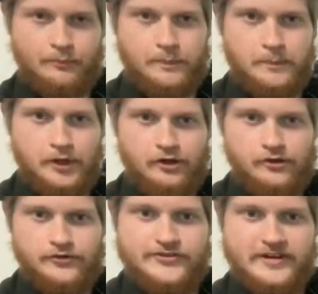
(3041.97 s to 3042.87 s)
blue
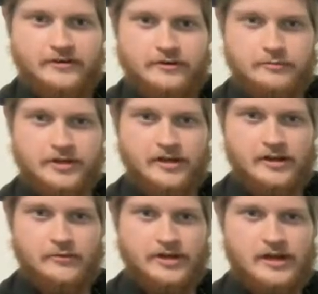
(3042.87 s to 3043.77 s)
standard PLA
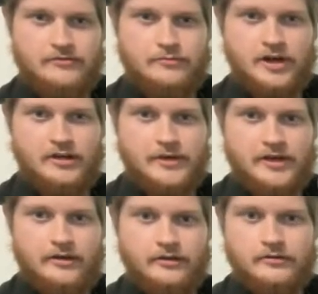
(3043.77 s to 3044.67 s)
we got from
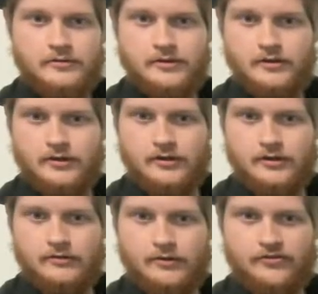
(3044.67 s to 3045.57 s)
Polymaker,
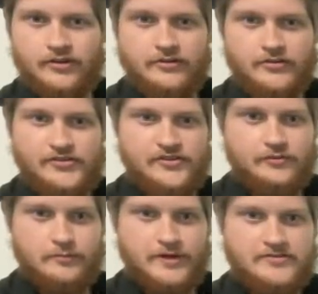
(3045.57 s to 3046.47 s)
which I used this for
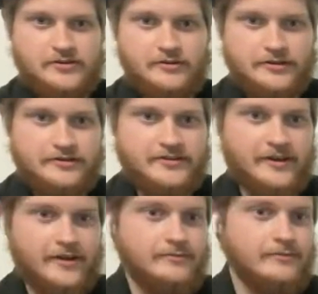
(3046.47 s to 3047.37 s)
a Benchy earlier today.